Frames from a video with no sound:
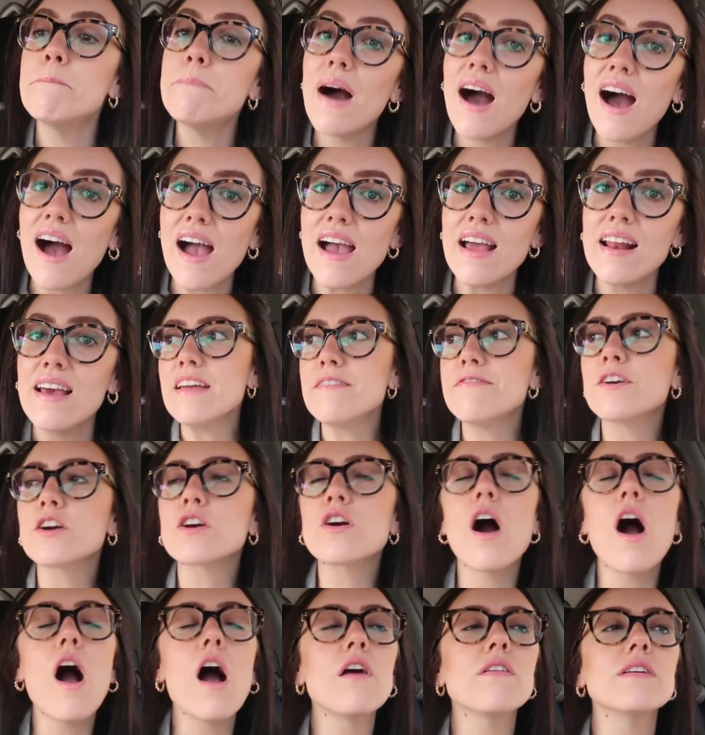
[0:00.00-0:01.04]
but if your
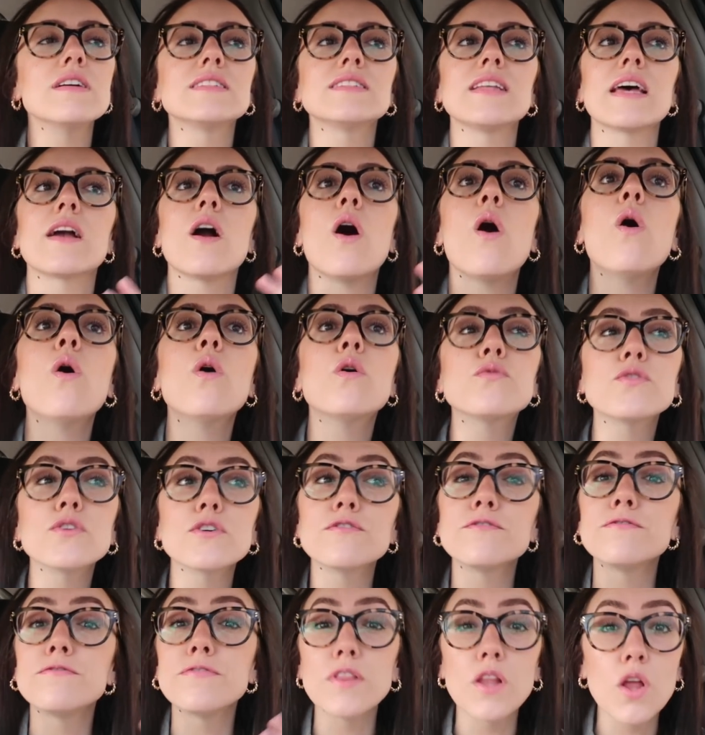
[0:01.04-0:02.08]
car is like
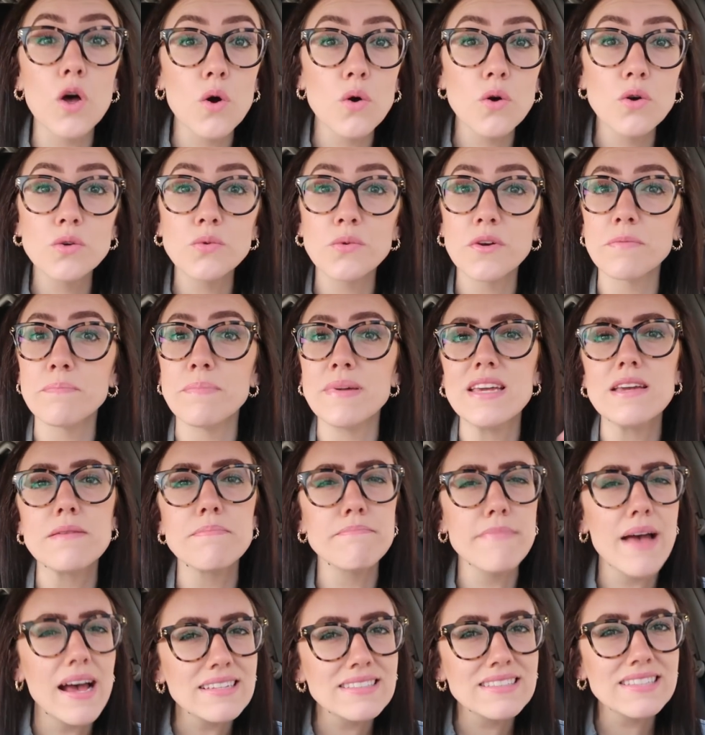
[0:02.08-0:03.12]
overflowed with
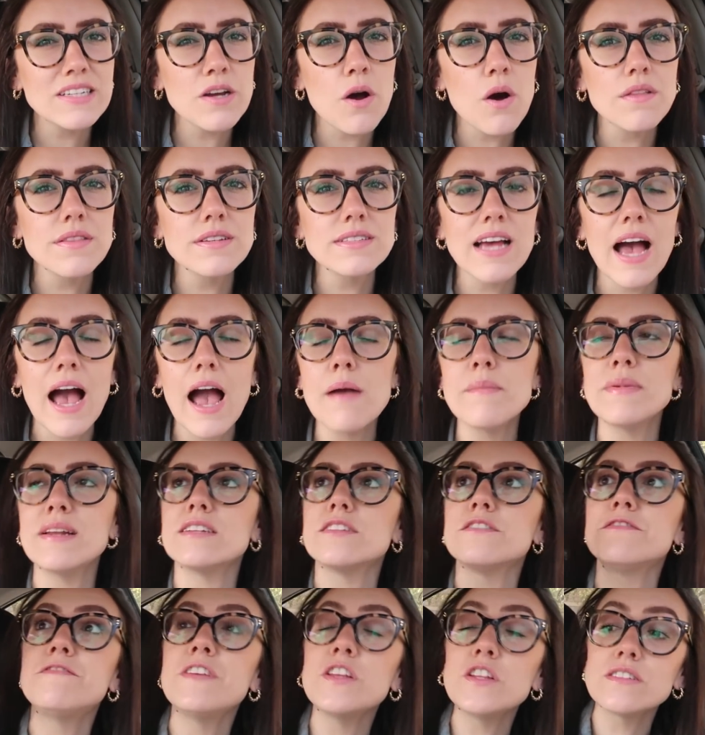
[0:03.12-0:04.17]
being messy all the time and
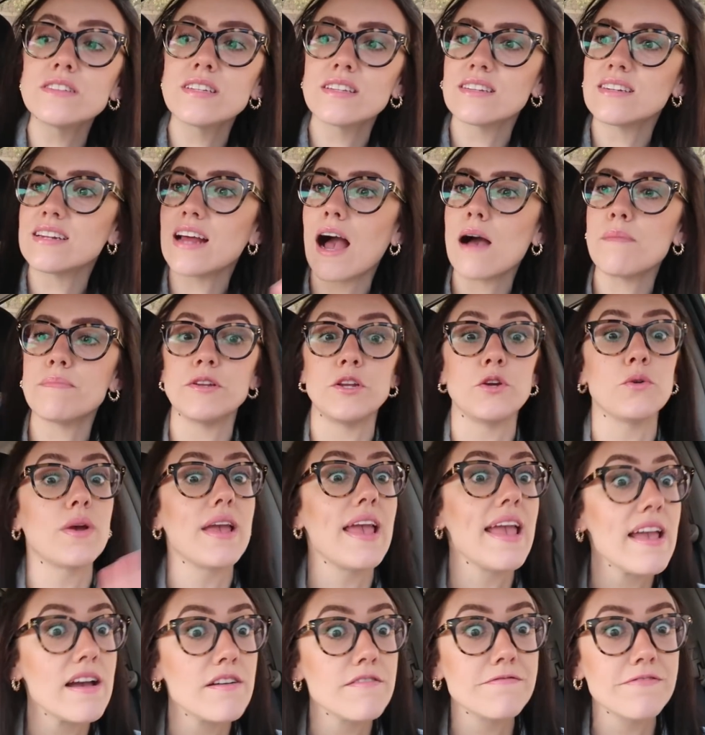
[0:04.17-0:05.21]
it's filled to the top and you
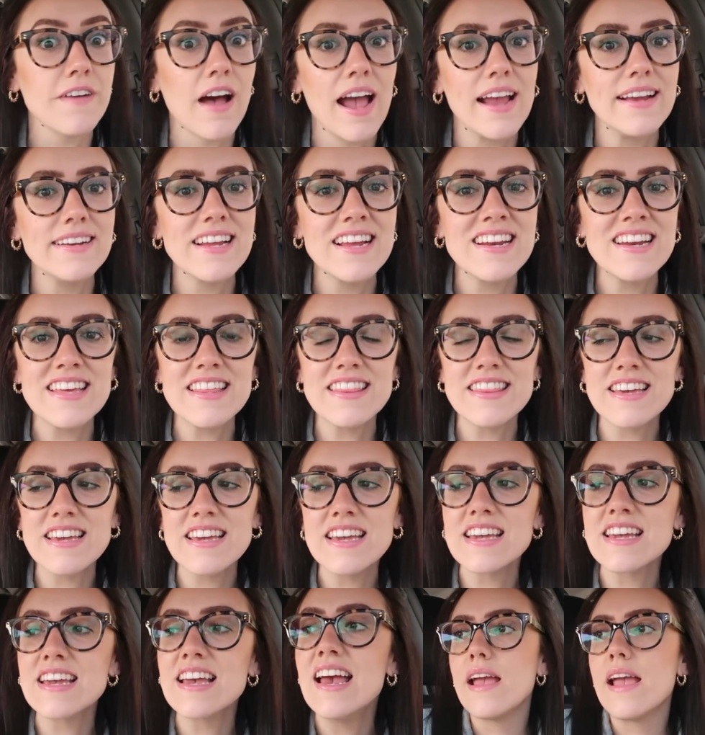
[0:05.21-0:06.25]
can't find
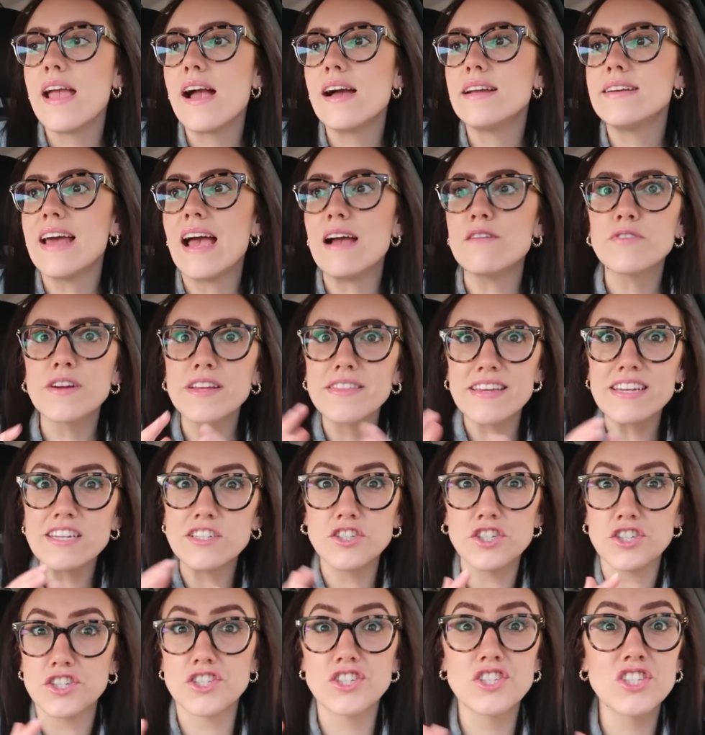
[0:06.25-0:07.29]
anything and everything
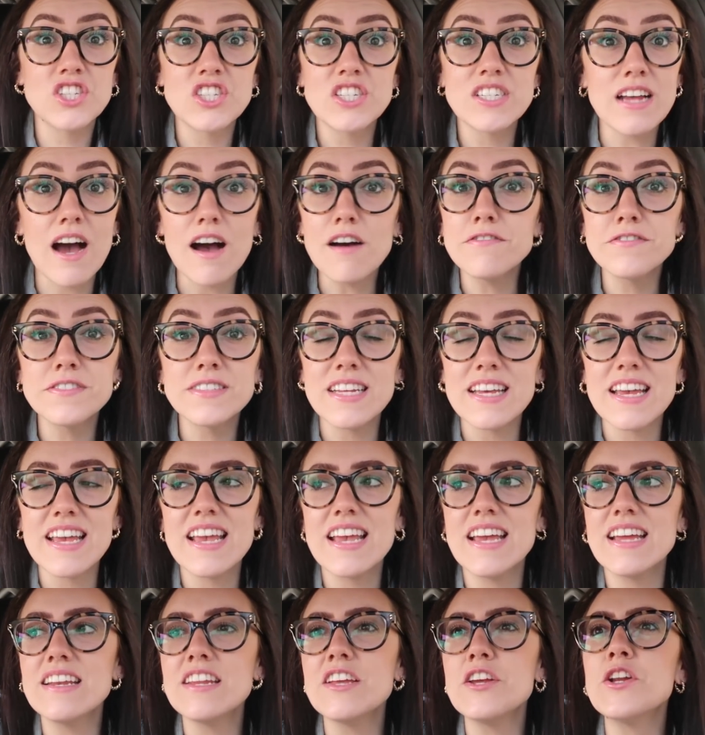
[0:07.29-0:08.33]
is just stuffed
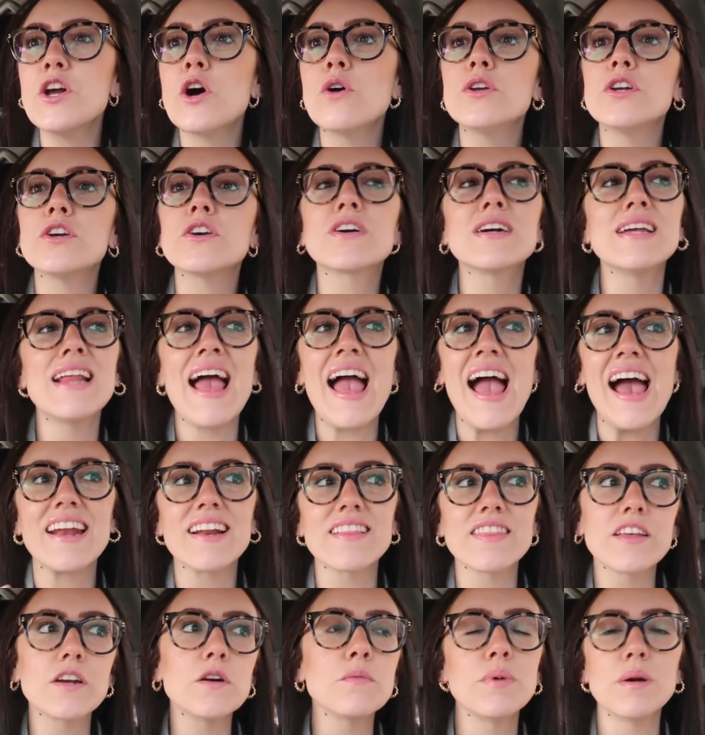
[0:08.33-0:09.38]
in, you know, you're gonna add
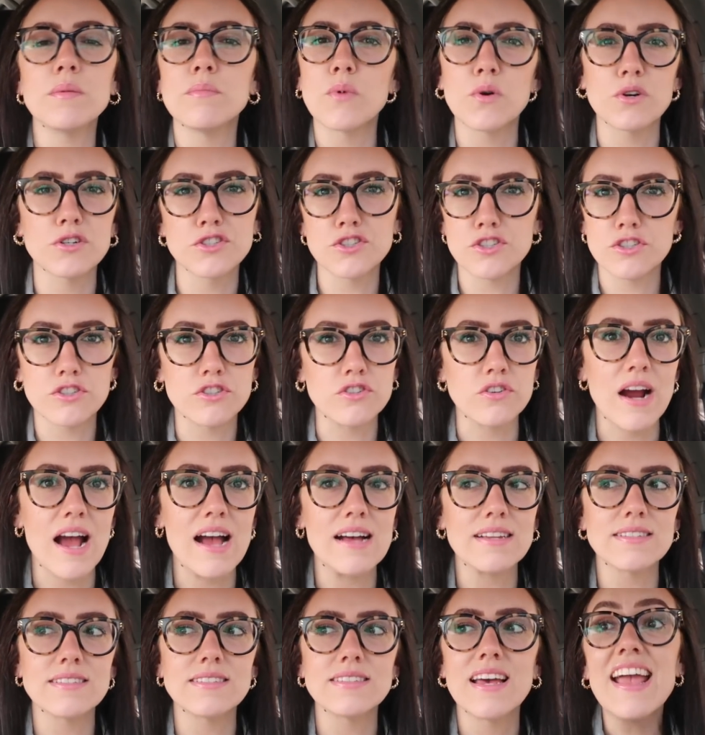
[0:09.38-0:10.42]
a little bit more
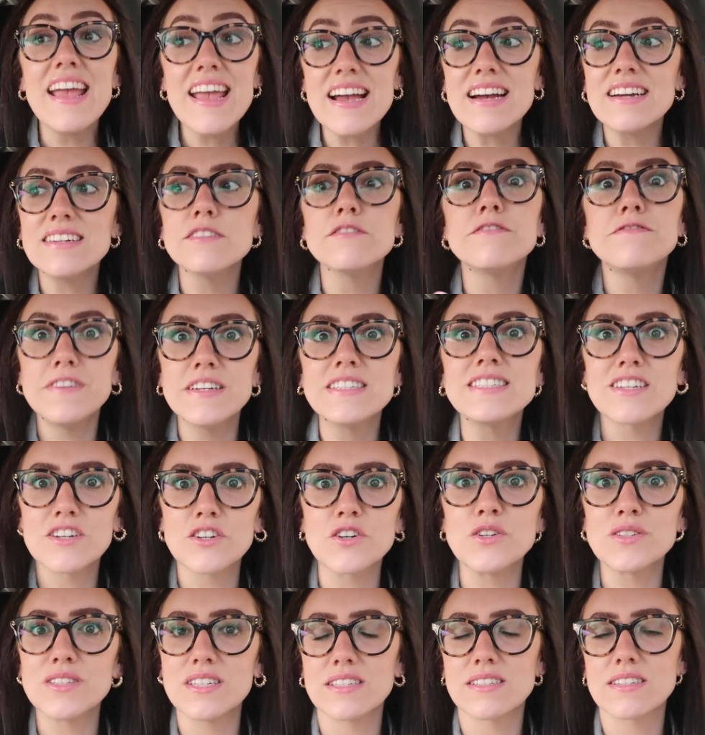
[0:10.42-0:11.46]
stress and
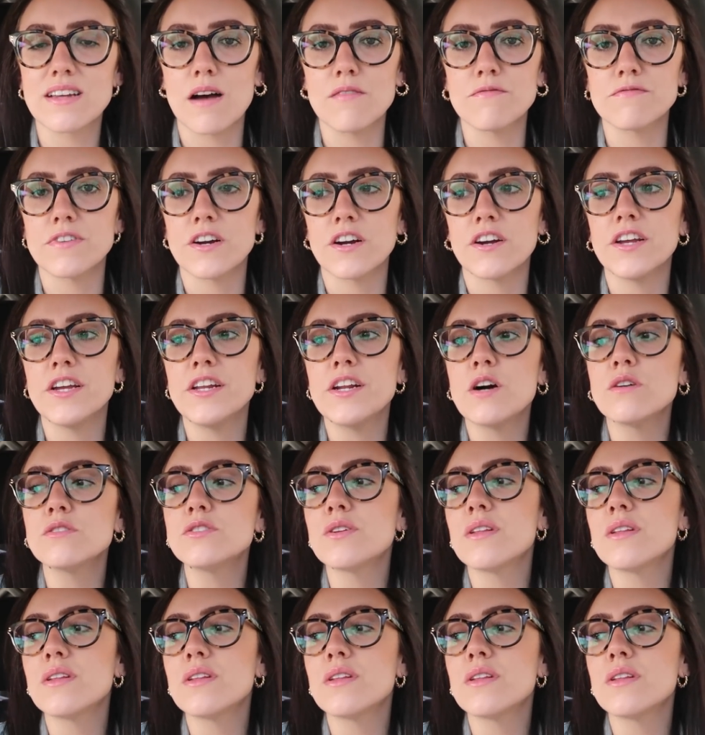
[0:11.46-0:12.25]
physical discomfort, you know?